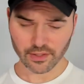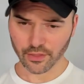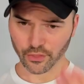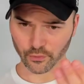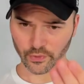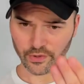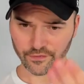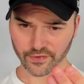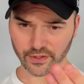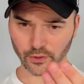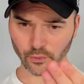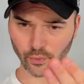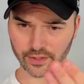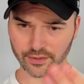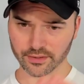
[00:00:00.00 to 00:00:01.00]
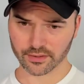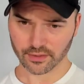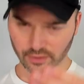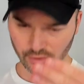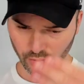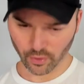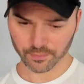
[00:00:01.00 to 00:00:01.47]
3 finger widths,
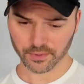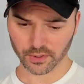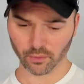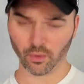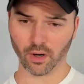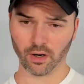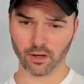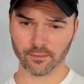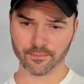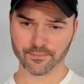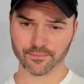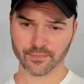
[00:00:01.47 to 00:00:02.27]
go up to the wall,